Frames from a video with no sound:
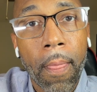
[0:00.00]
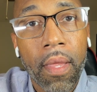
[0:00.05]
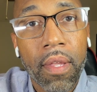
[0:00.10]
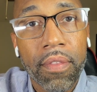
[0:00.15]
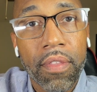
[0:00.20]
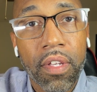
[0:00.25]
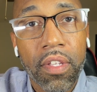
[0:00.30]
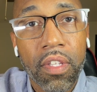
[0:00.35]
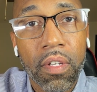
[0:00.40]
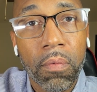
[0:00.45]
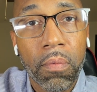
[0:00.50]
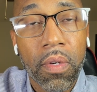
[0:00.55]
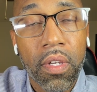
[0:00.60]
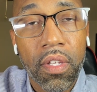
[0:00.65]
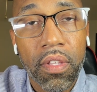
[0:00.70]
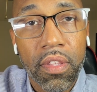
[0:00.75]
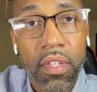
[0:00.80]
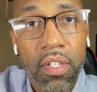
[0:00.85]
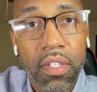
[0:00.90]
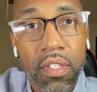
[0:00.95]
than the
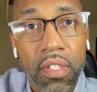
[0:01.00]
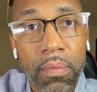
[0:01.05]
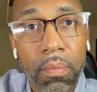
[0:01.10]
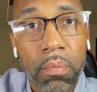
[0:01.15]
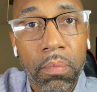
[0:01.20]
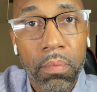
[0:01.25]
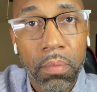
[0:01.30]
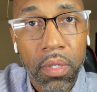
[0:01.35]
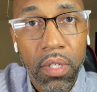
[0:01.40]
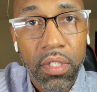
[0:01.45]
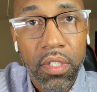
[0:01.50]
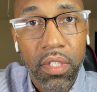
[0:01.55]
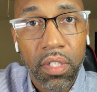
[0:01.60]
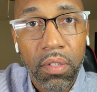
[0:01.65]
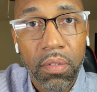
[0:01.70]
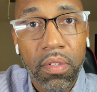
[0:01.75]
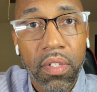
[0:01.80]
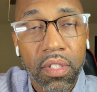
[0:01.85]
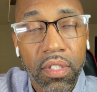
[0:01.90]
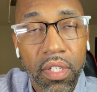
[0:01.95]
wind that's pushing you
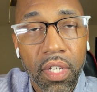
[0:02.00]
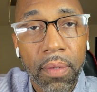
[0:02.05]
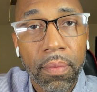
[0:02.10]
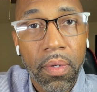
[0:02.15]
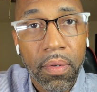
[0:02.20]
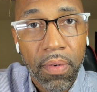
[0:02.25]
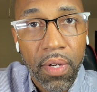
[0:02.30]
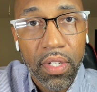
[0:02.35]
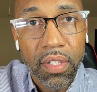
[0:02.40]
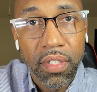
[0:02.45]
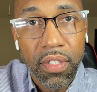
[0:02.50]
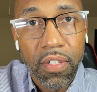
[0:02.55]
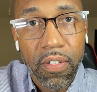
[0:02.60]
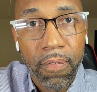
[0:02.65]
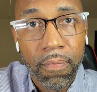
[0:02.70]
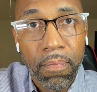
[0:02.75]
in the same direction.